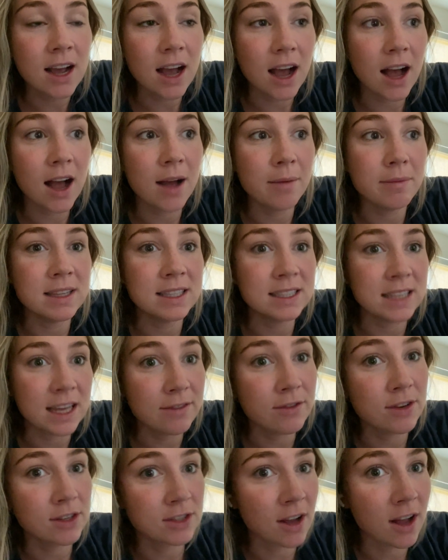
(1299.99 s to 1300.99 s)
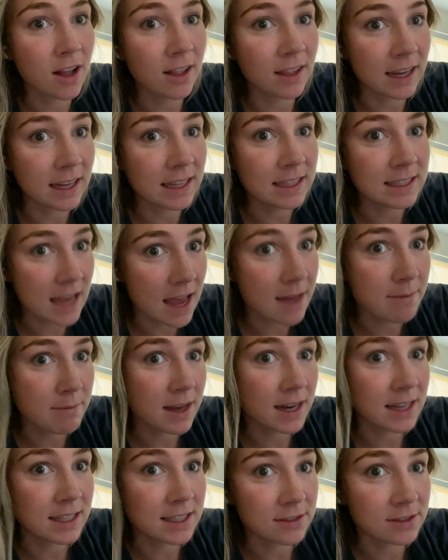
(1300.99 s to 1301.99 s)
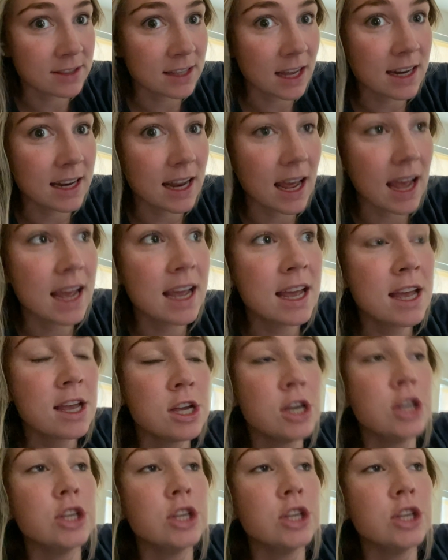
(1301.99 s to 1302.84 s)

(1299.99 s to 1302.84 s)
and save us all like 10 minutes of Sunday.